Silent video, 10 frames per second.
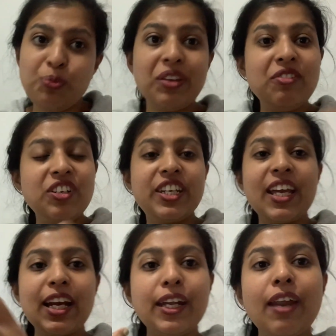and we will take
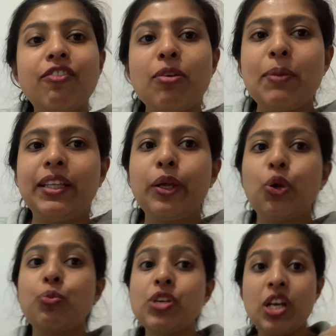a 10 from other groups.